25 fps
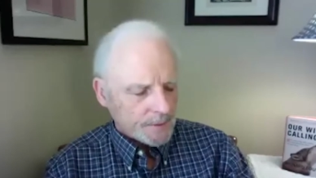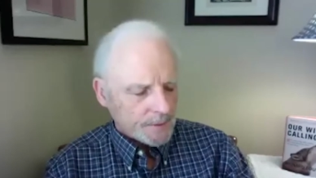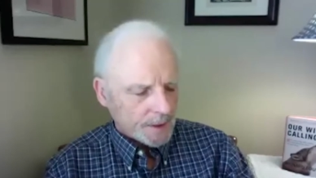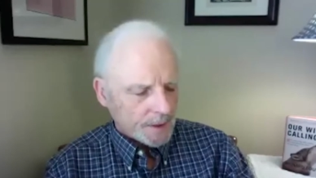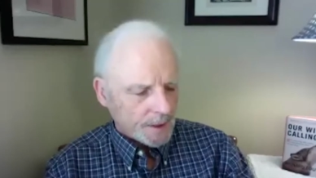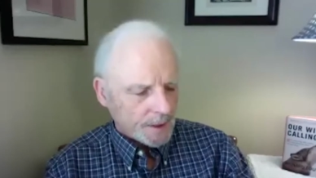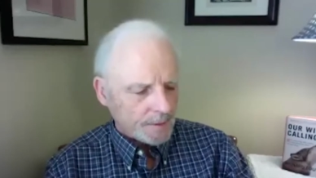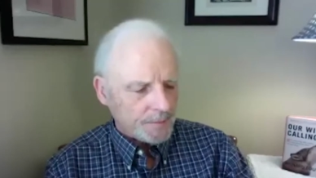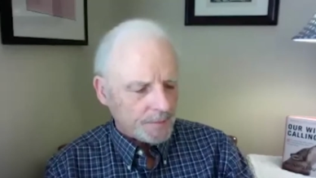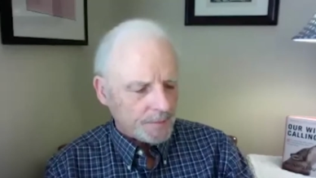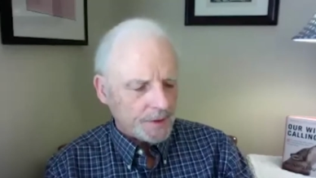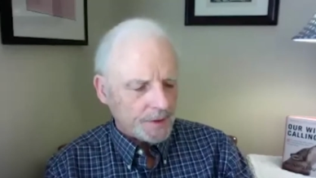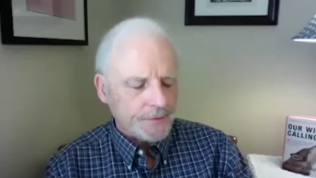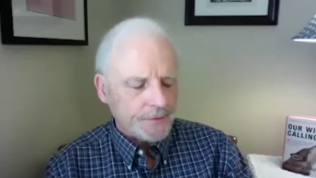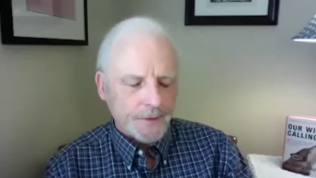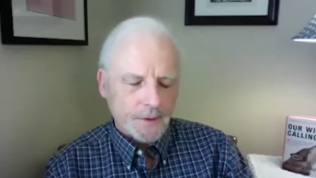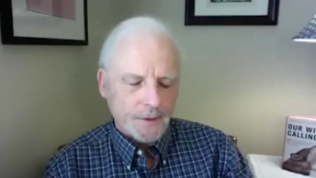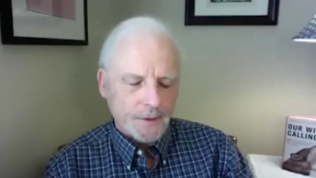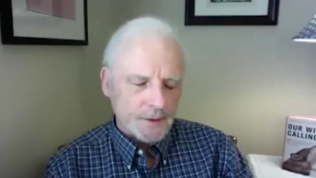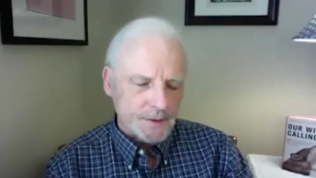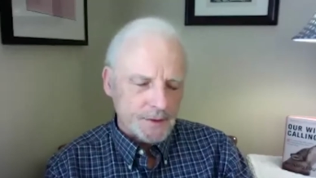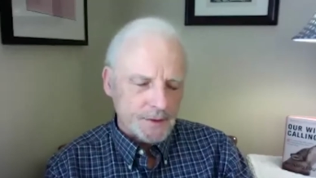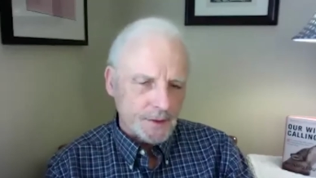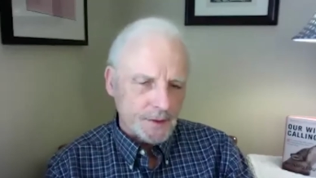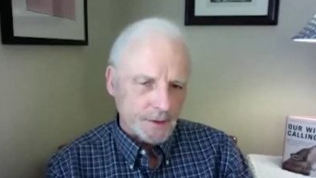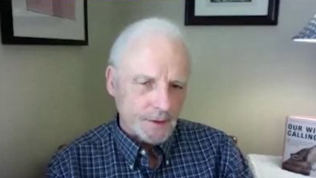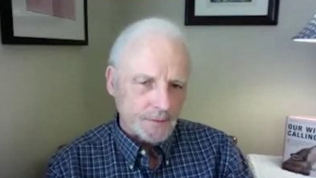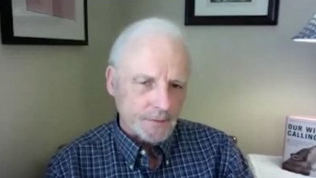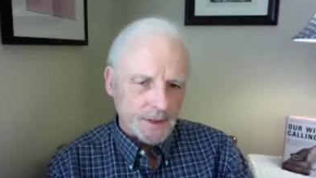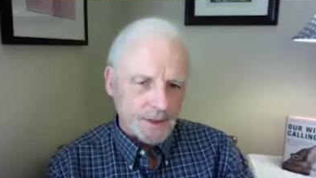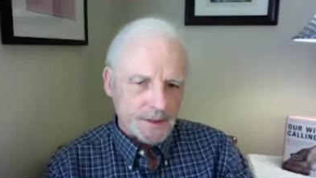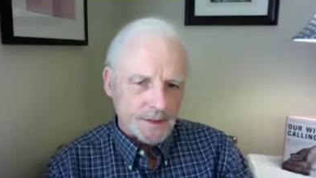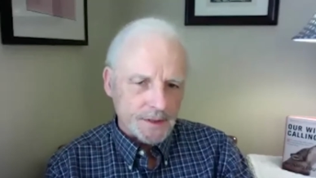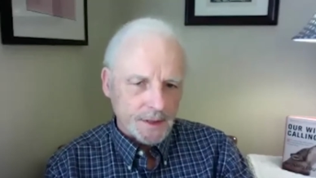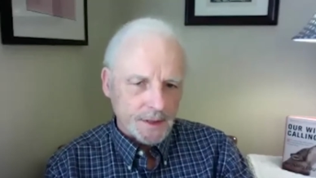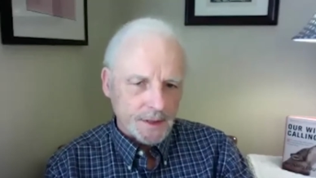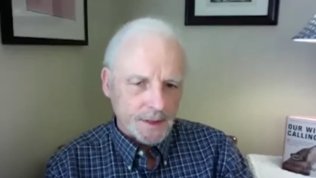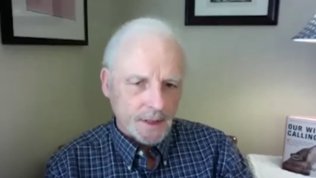I've been focused on
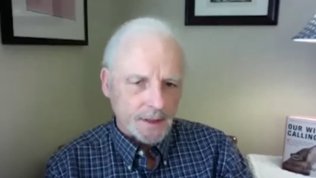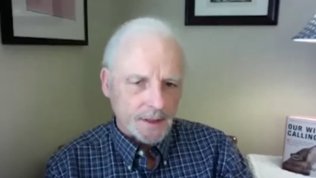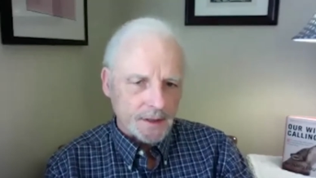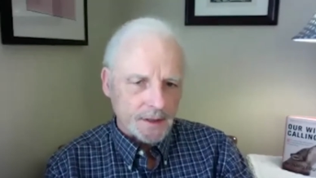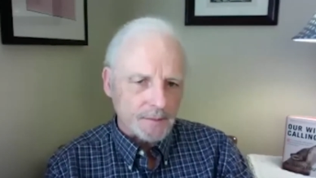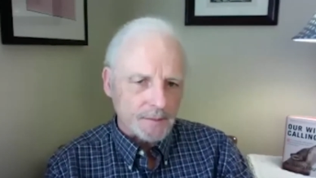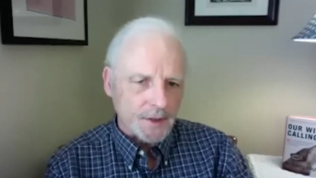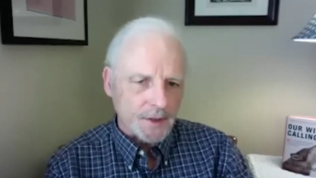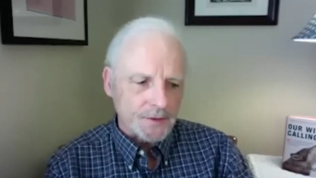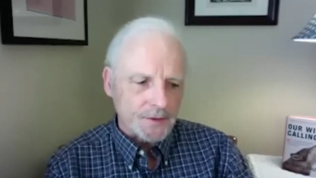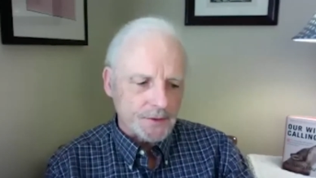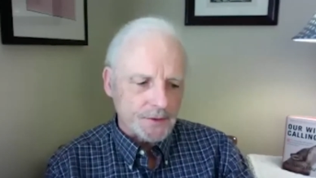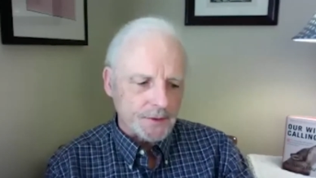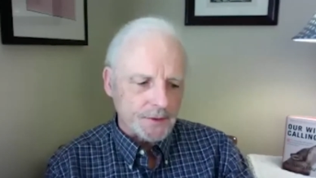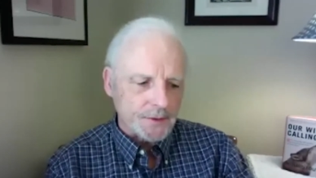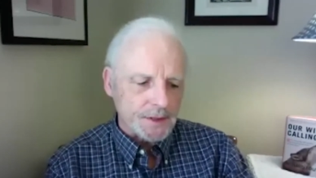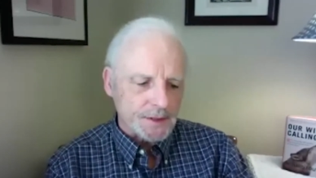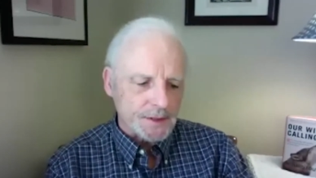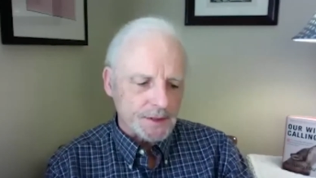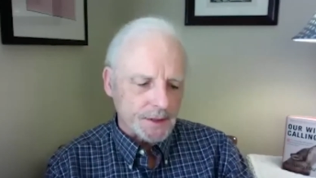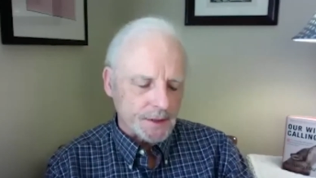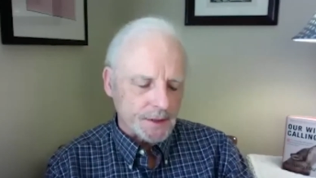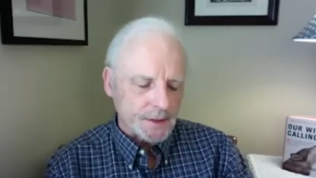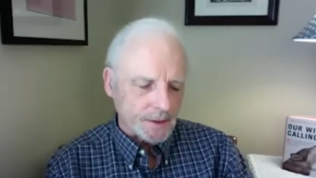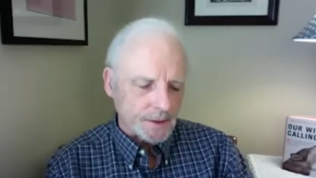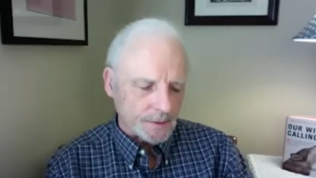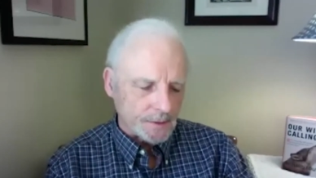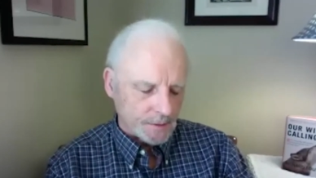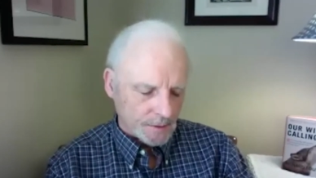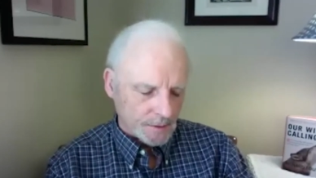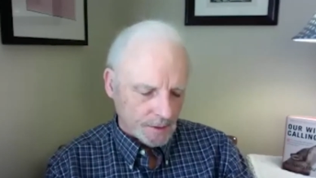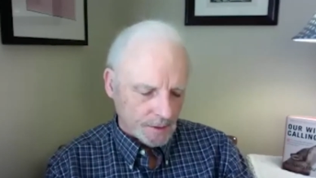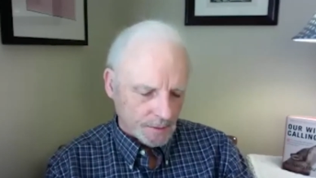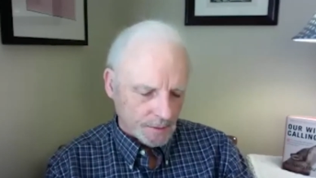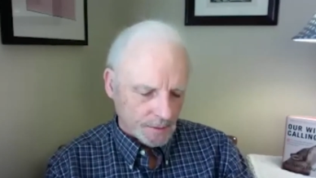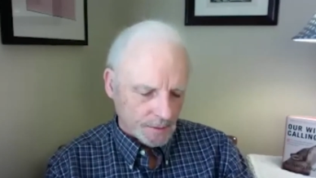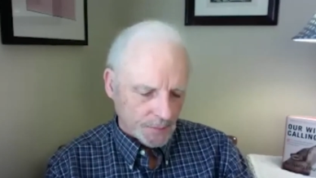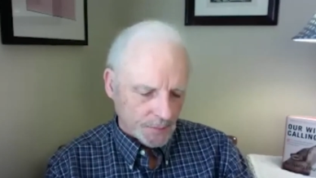recently. The most recent
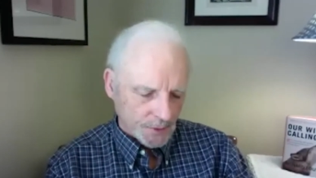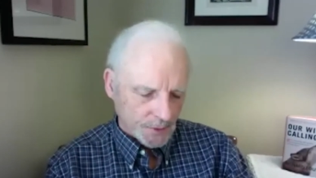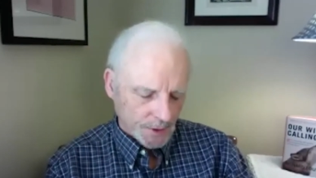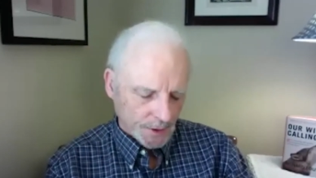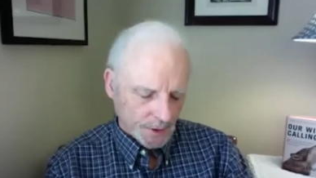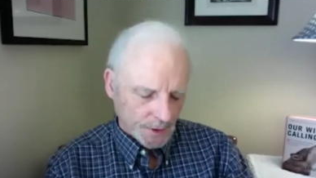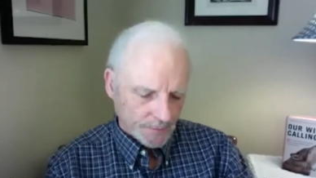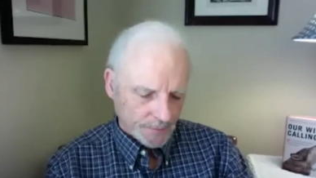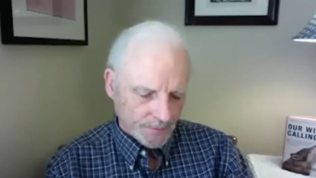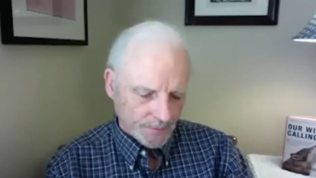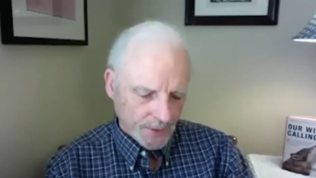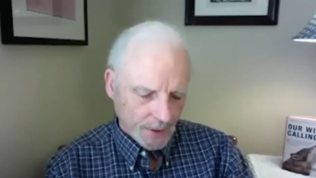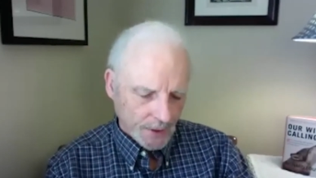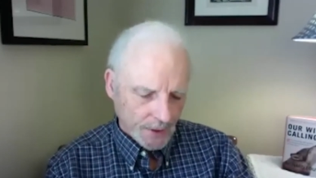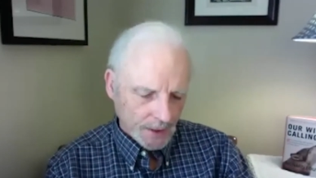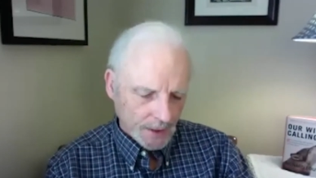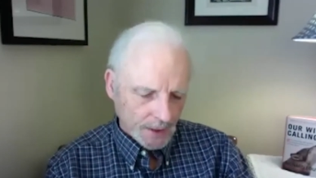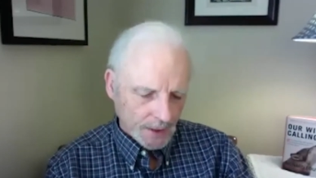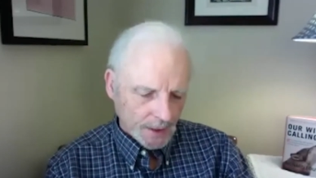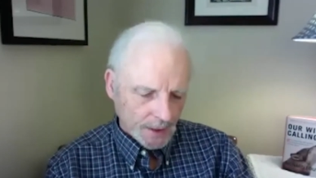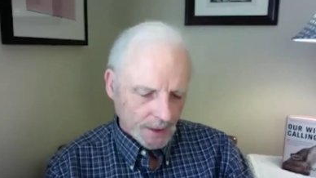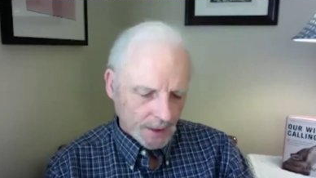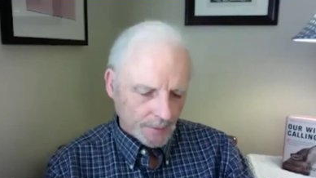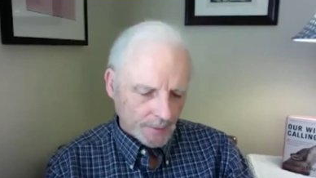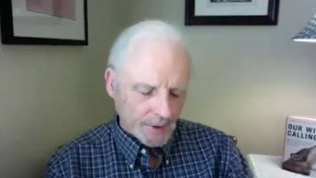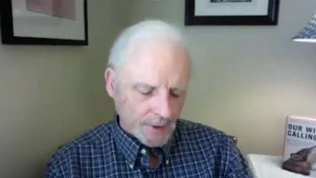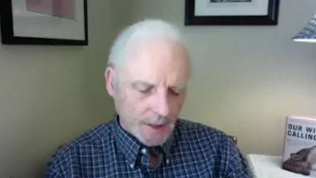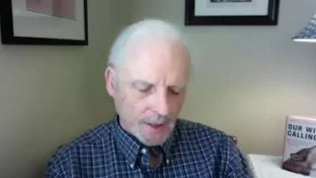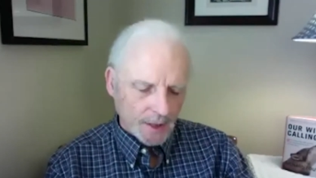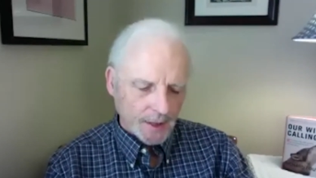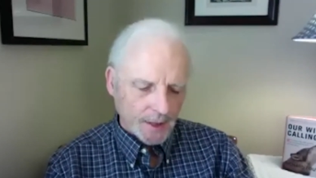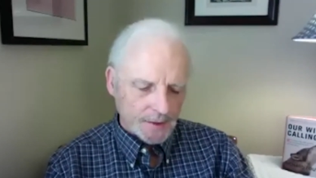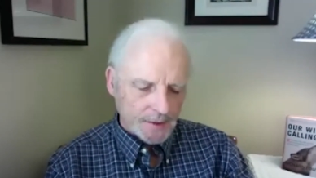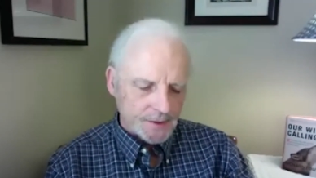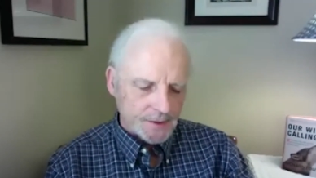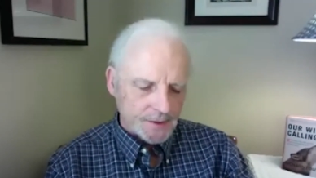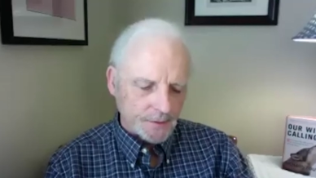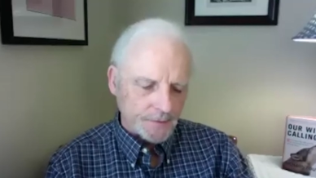book came out
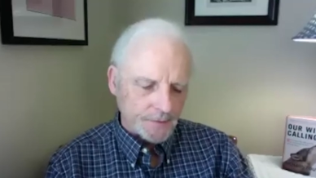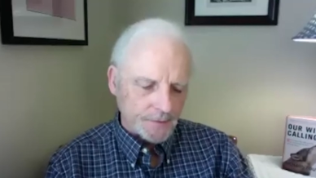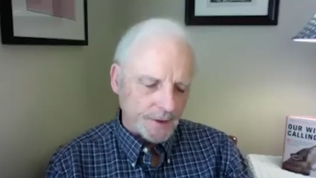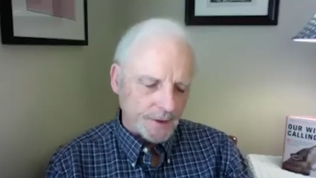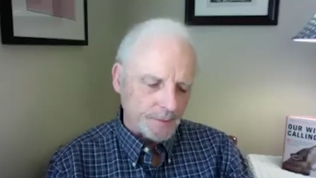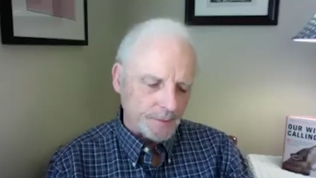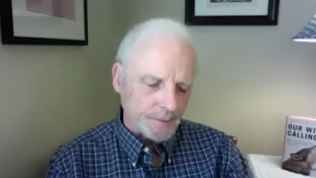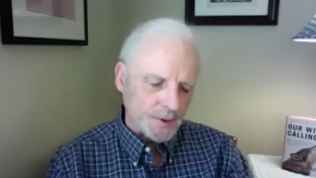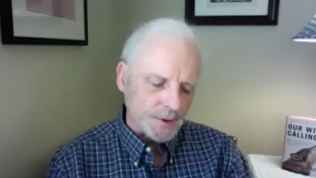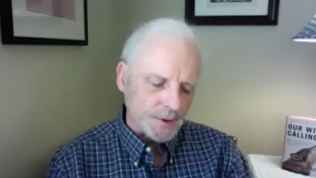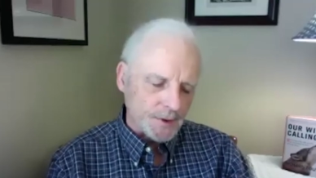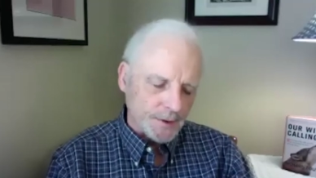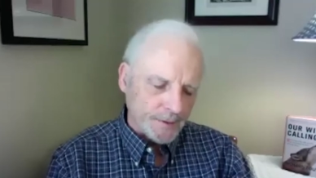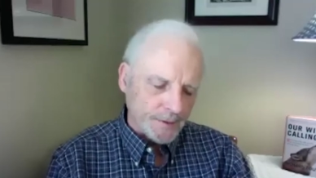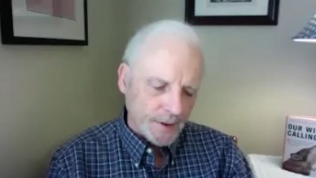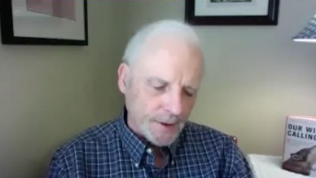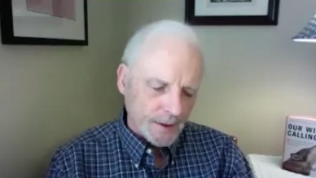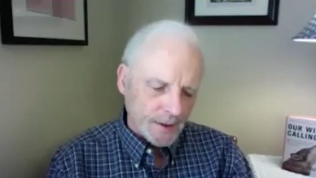last November.